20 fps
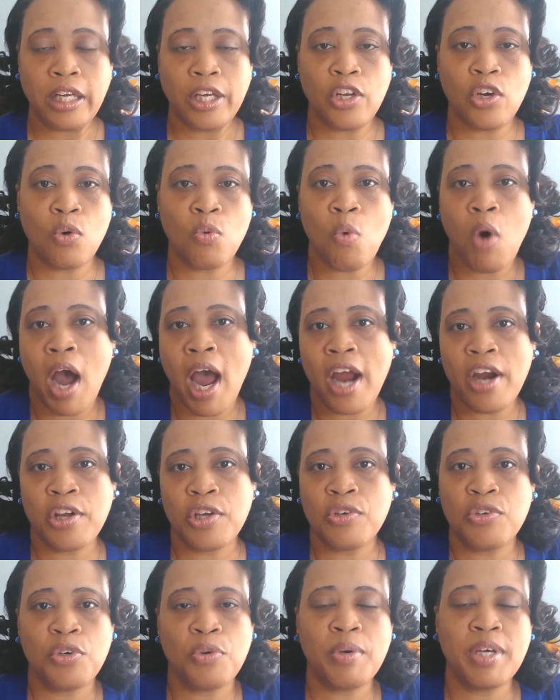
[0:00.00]
Why are
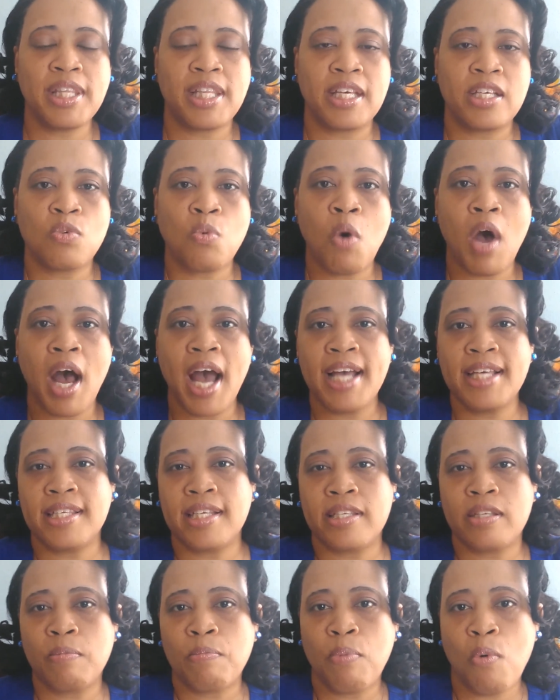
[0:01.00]
you doing this? Why is
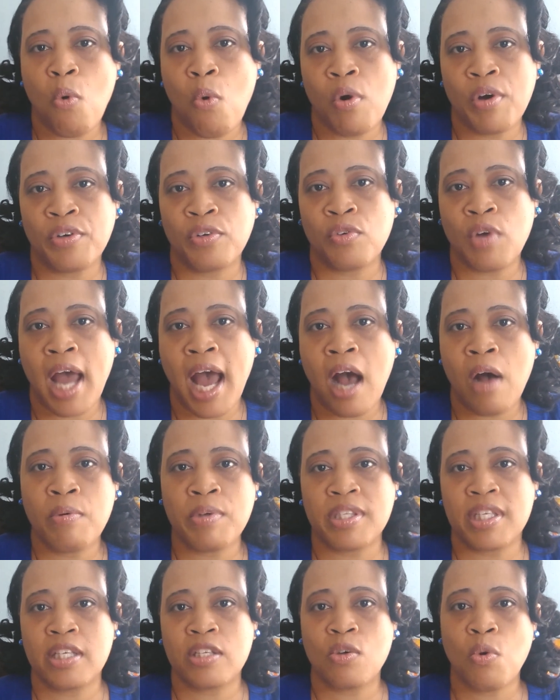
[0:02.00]
this important? How
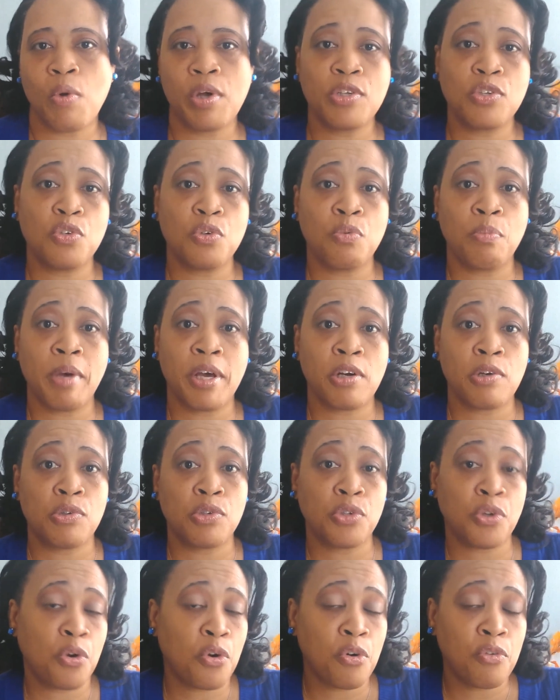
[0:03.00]
is this going to better
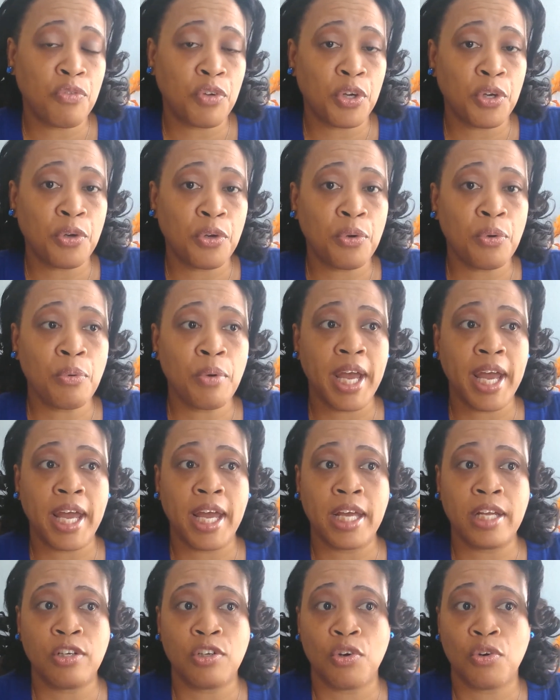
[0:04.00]
serve you
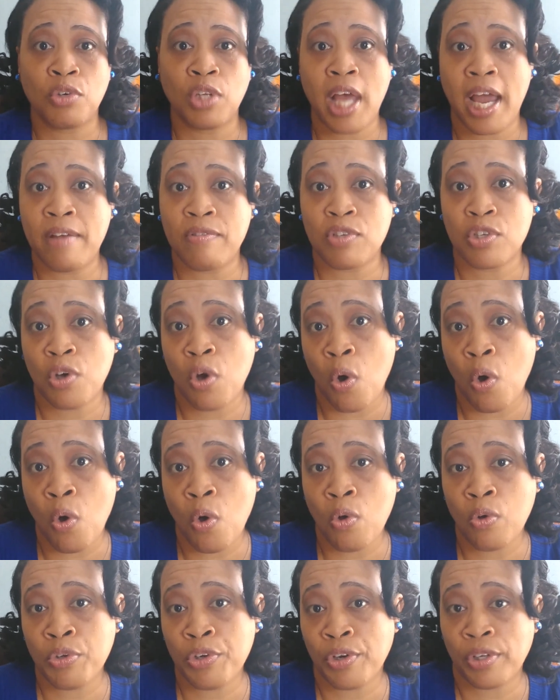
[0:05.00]
and your life's
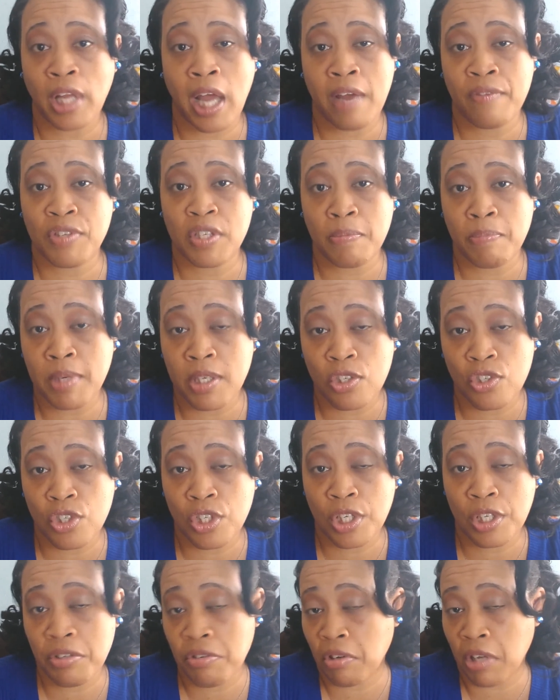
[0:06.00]
goal, your life's
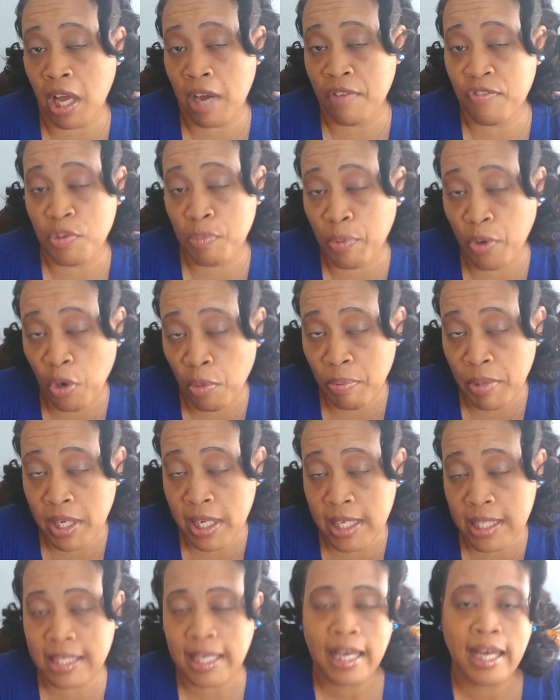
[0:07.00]
mission, your life's
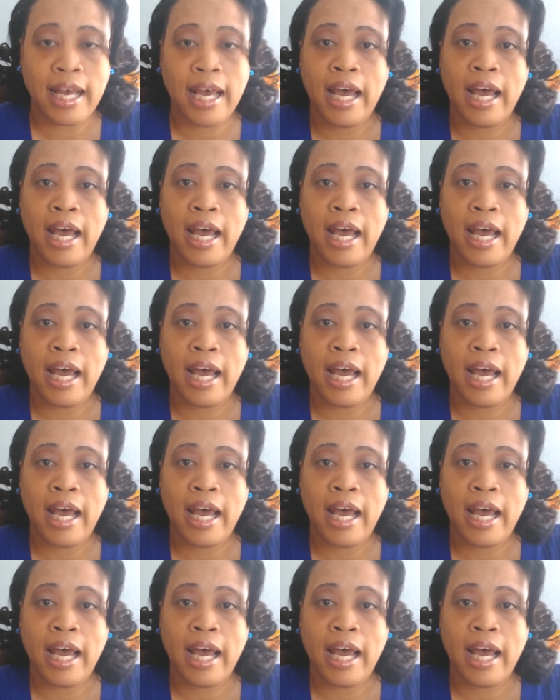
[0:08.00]
purpose?